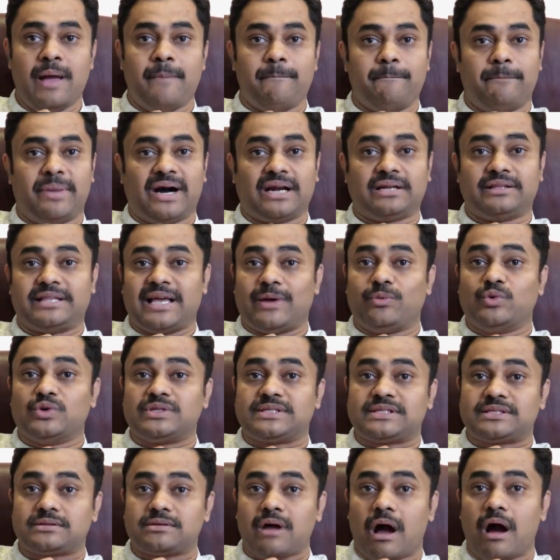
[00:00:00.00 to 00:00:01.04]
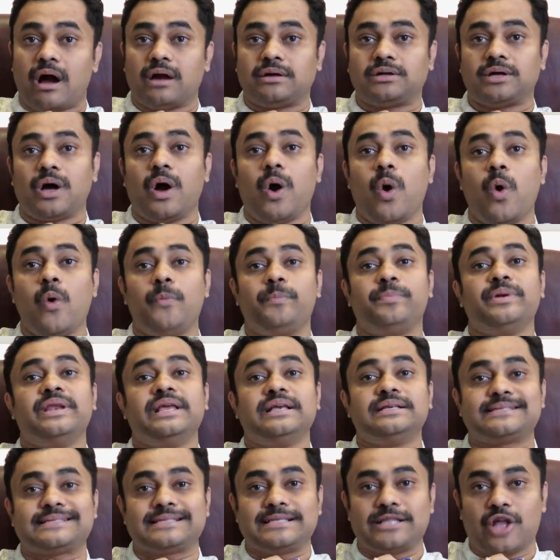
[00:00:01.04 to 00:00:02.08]
but they would start
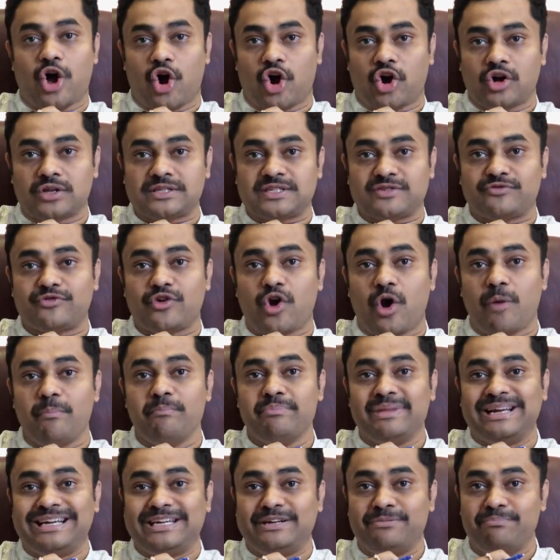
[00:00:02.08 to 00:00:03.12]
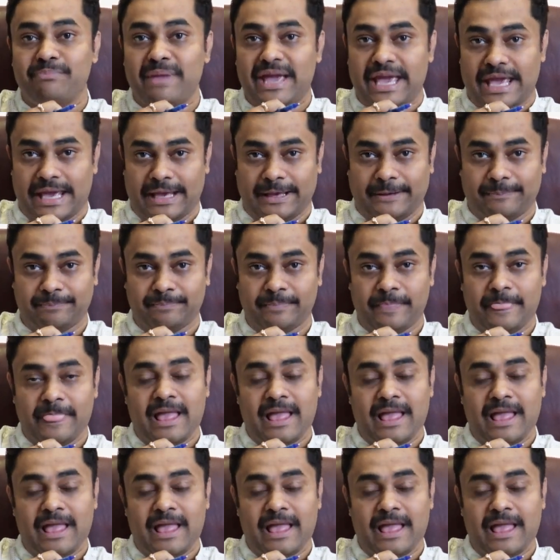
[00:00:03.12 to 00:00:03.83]
opening slots from mid-May.